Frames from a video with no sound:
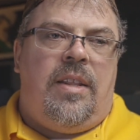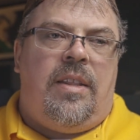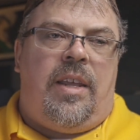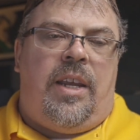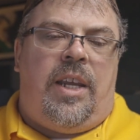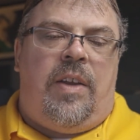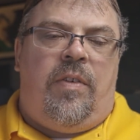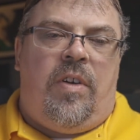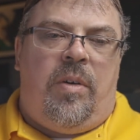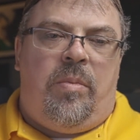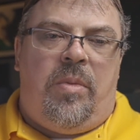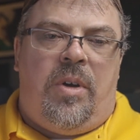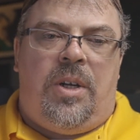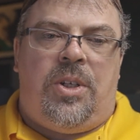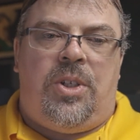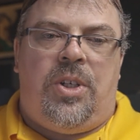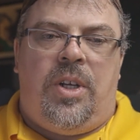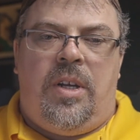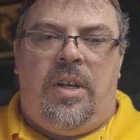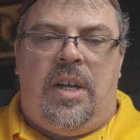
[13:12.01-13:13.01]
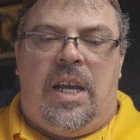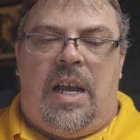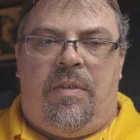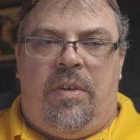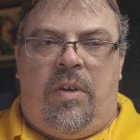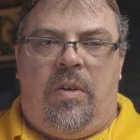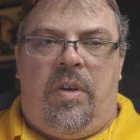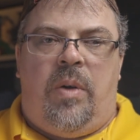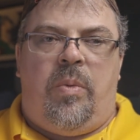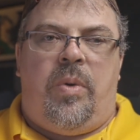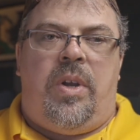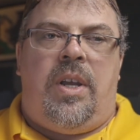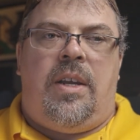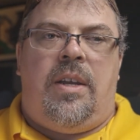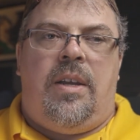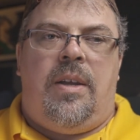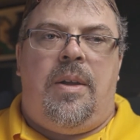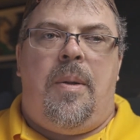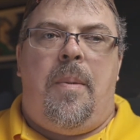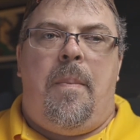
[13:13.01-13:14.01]
Thank you very much. Have a great week.
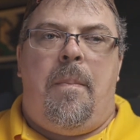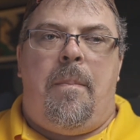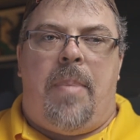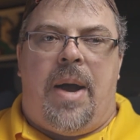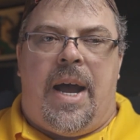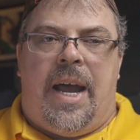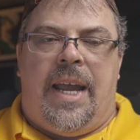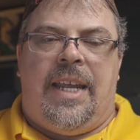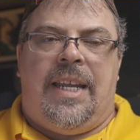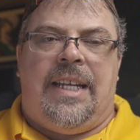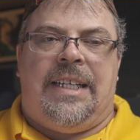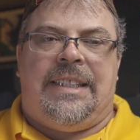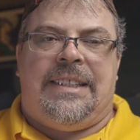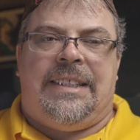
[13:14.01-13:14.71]
Bye.